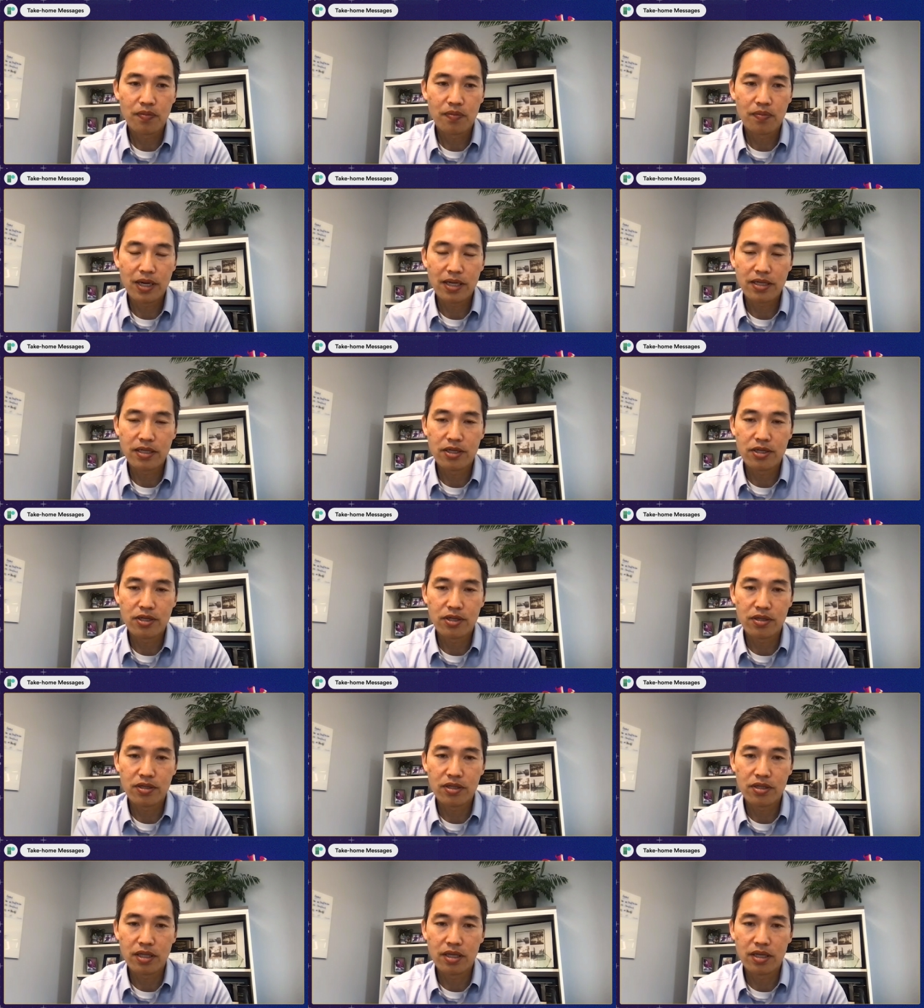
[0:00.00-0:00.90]

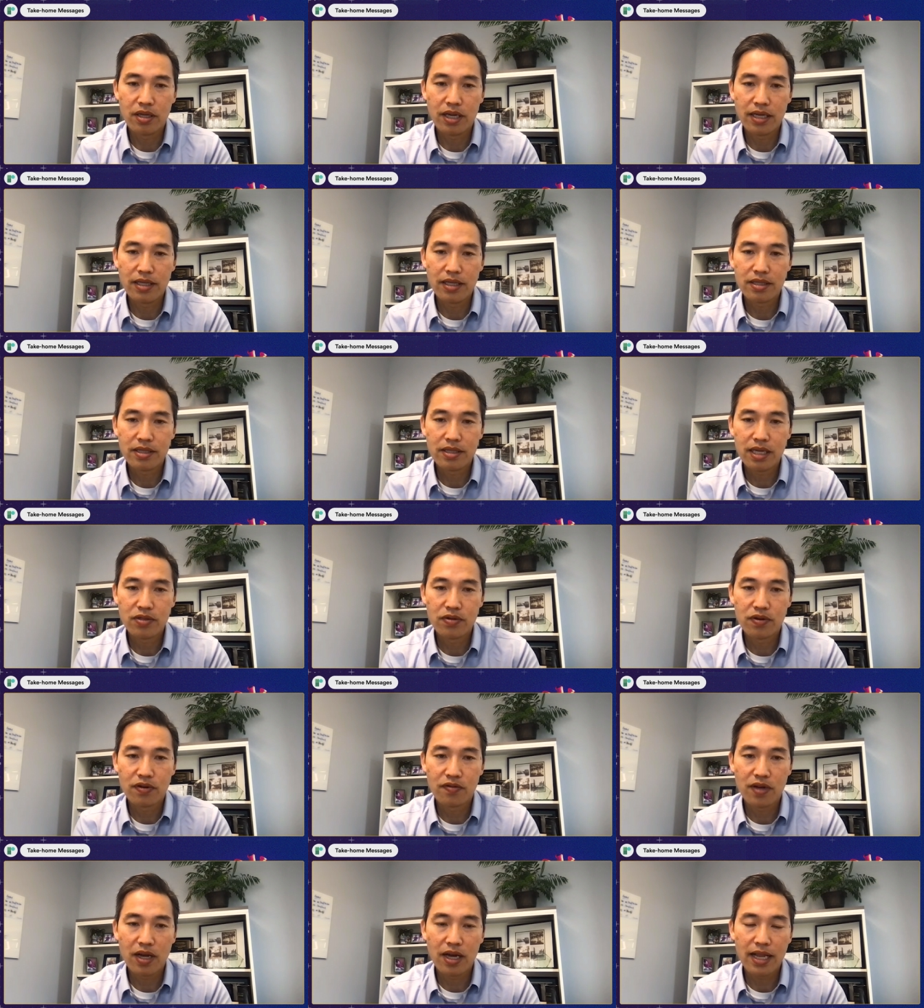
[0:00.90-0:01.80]
practitioners in the United States who
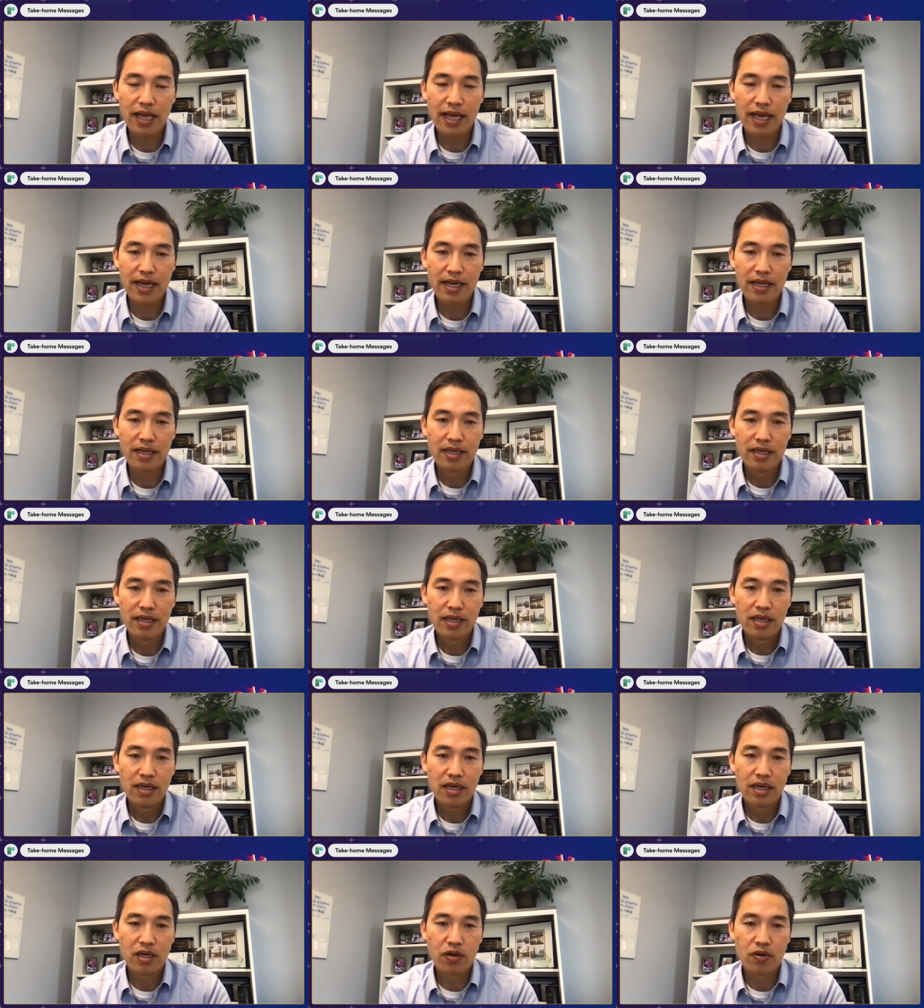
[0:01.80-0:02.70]
have not had
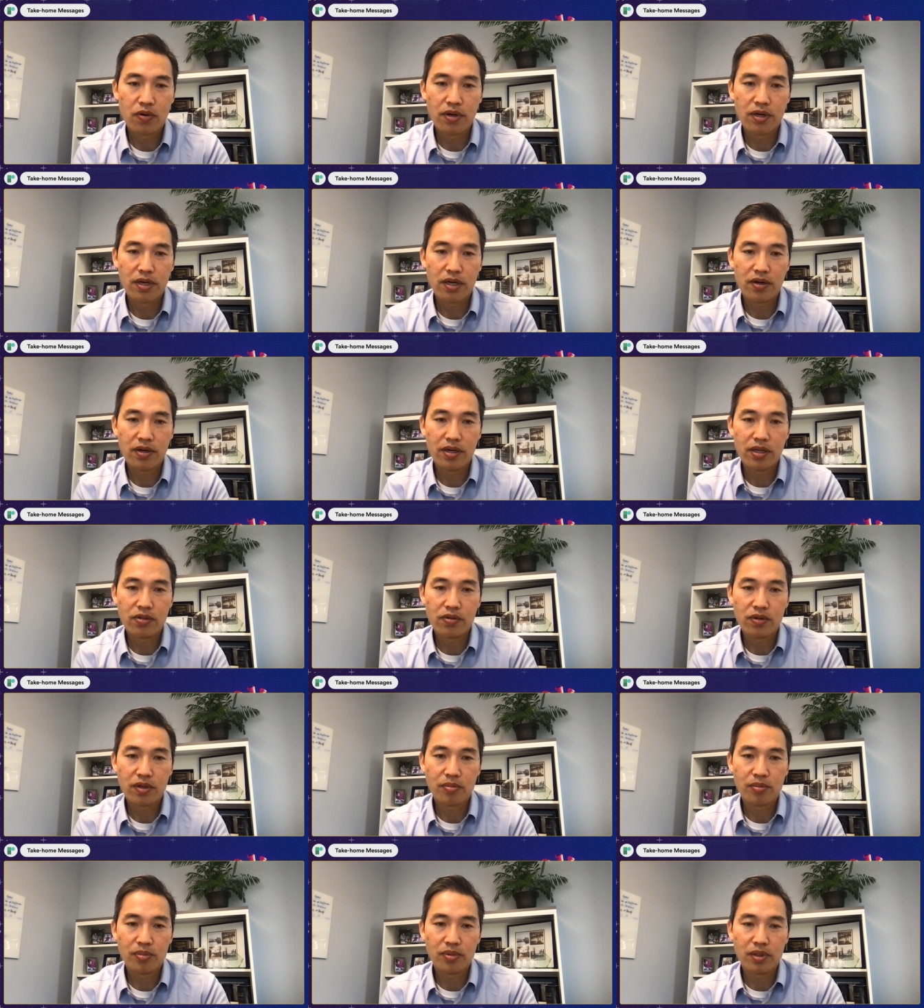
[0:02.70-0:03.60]
a coronary
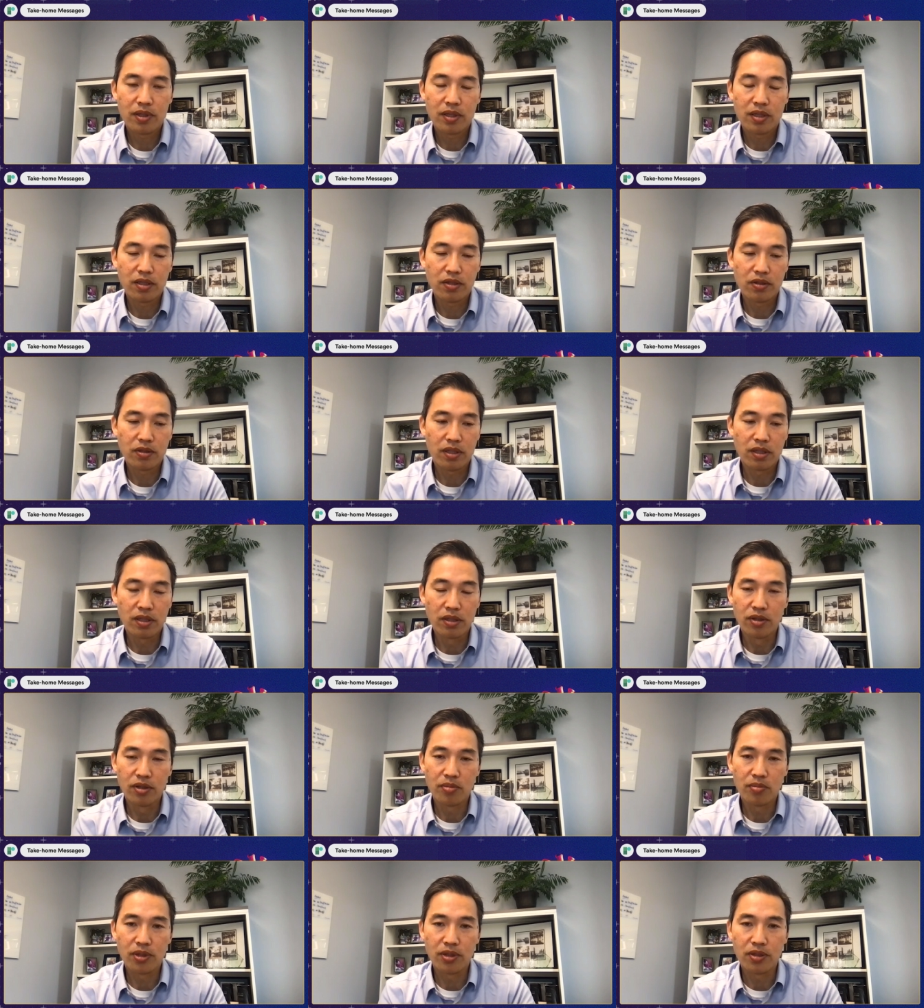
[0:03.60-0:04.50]
drug uh,
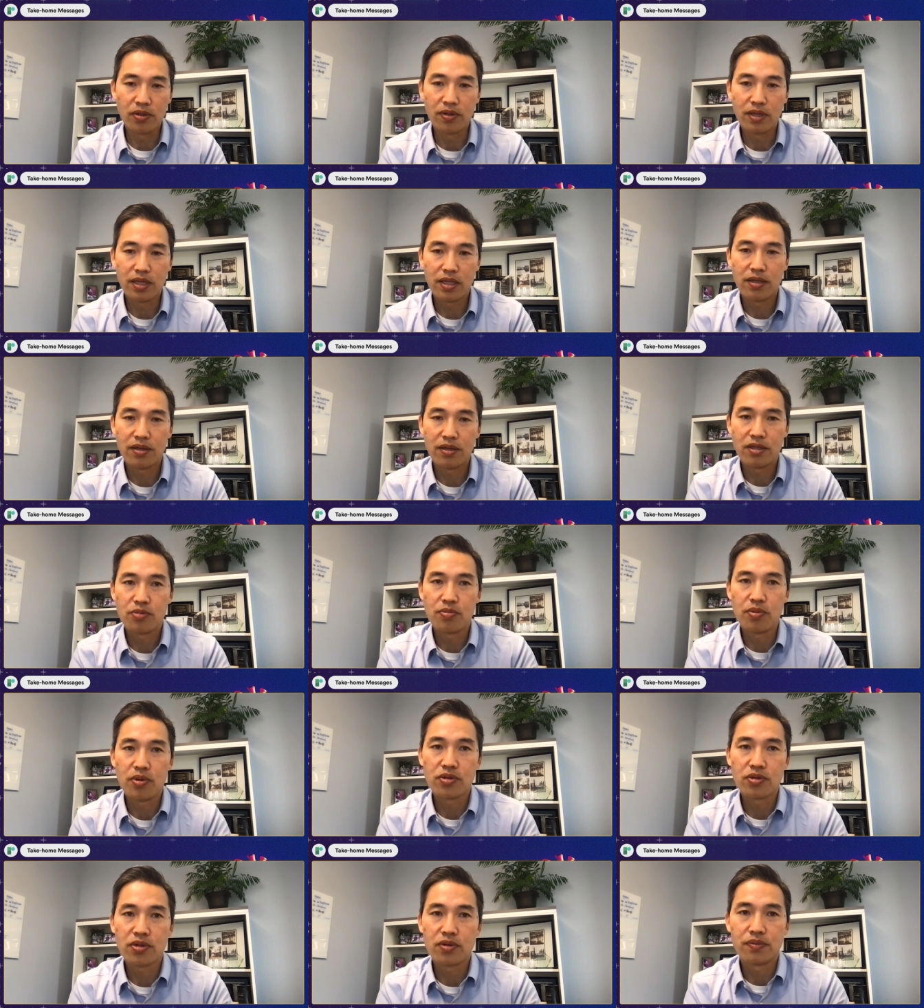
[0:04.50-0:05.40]
eluting balloon at their
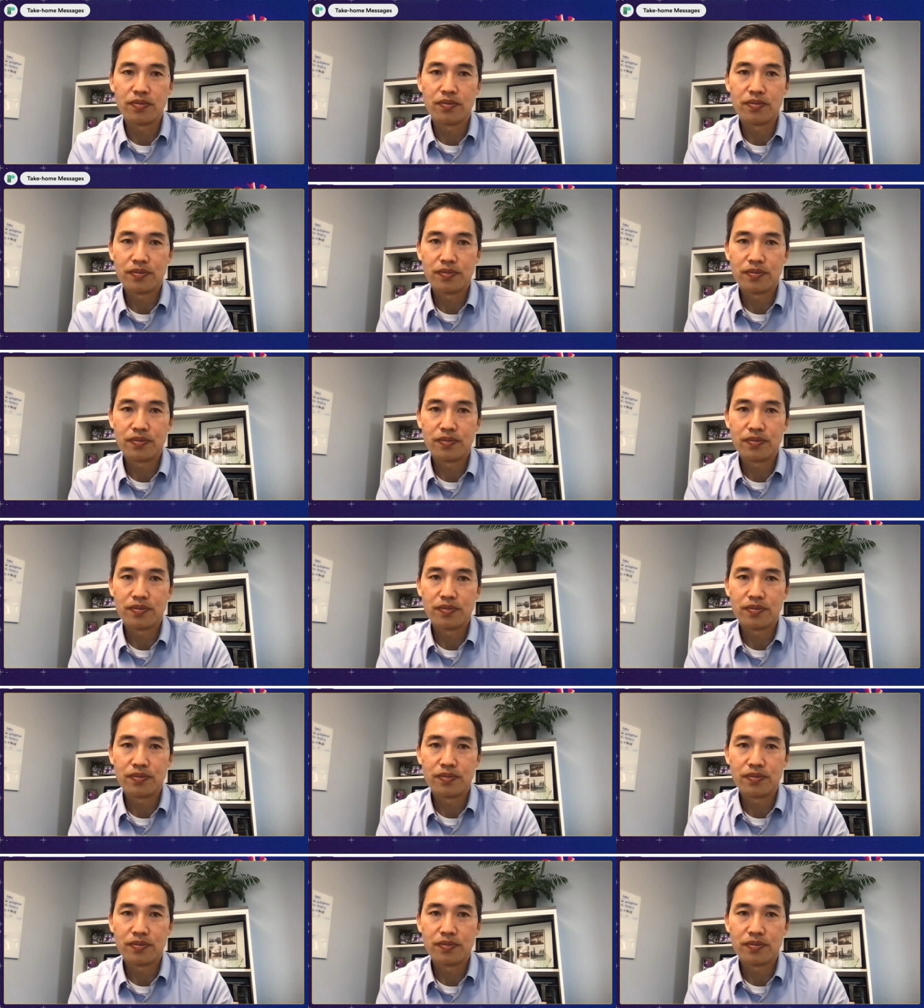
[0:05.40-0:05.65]
disposal.